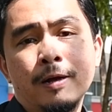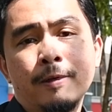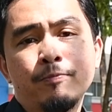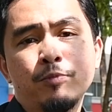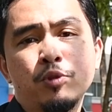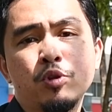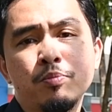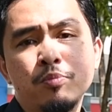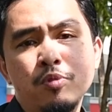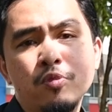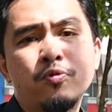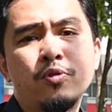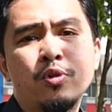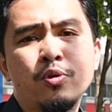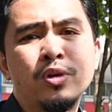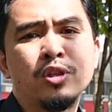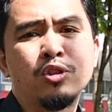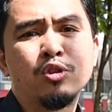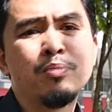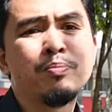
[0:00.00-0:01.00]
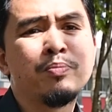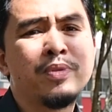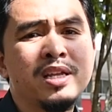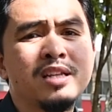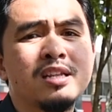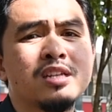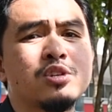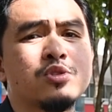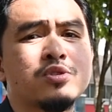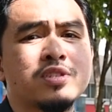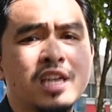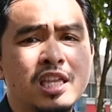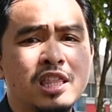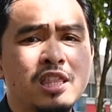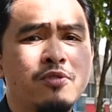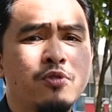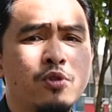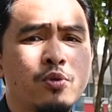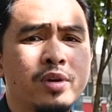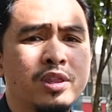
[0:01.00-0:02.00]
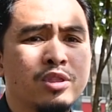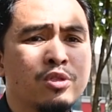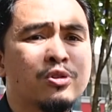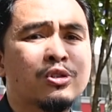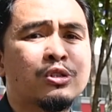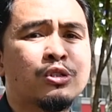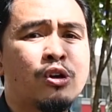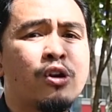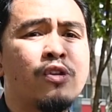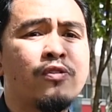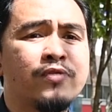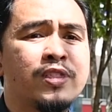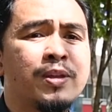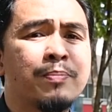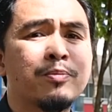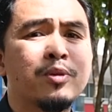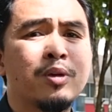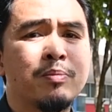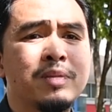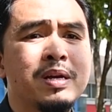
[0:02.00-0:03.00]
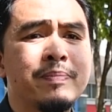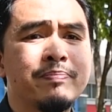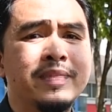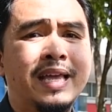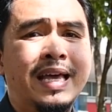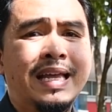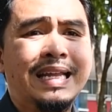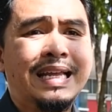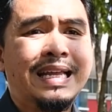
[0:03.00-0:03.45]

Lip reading: move forward, to bring the society forward, to solve the problem that